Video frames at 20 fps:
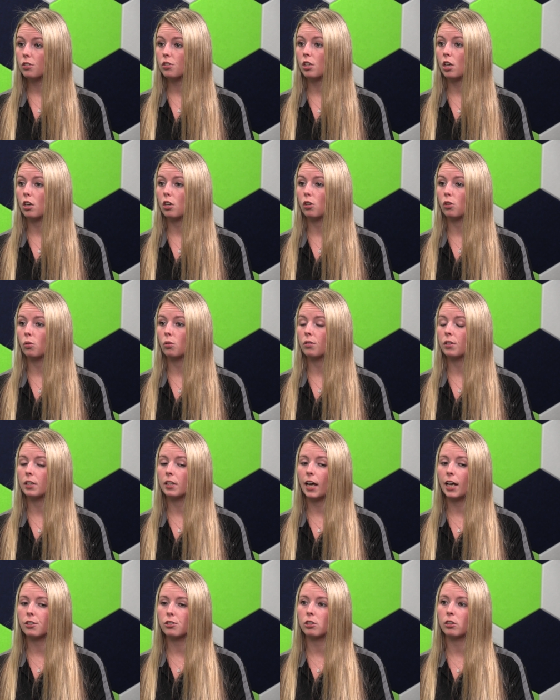So the
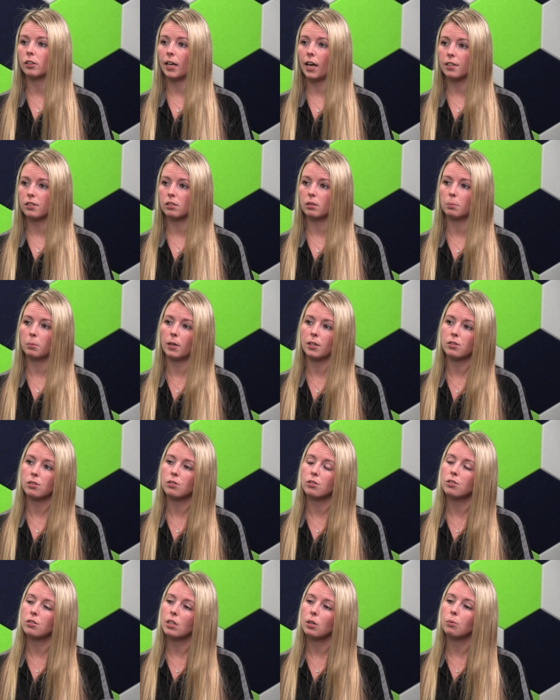natural gas
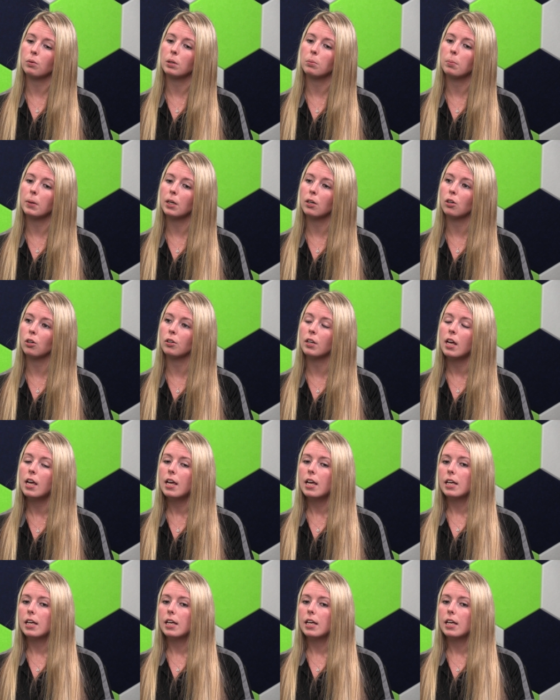compressors that we build